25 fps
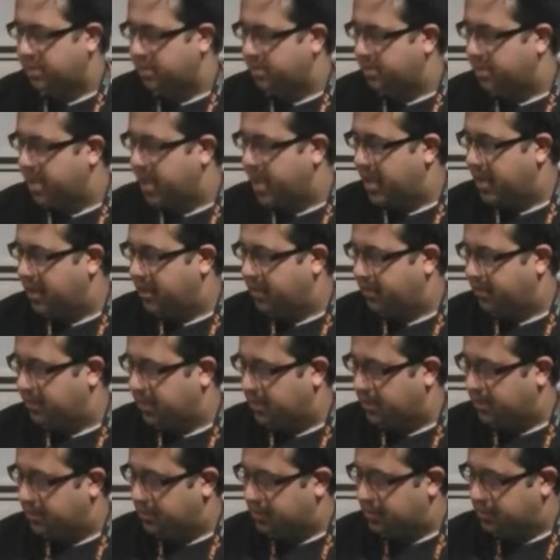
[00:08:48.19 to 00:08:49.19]
at the back, I've
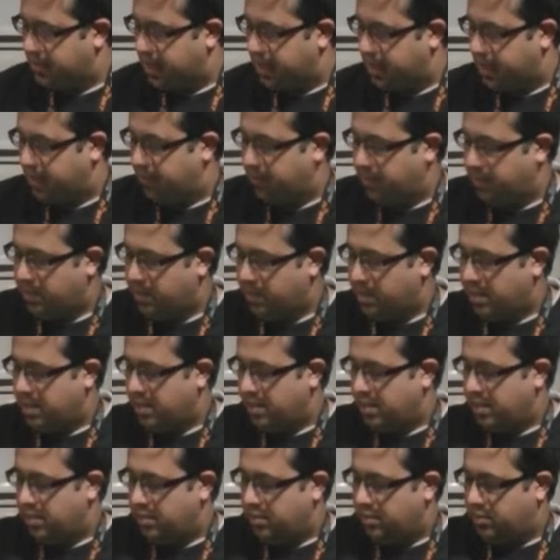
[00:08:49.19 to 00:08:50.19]
done the same.
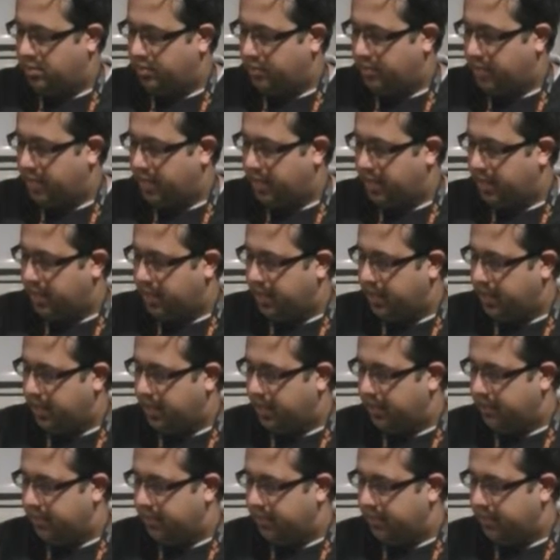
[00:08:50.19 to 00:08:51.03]
All the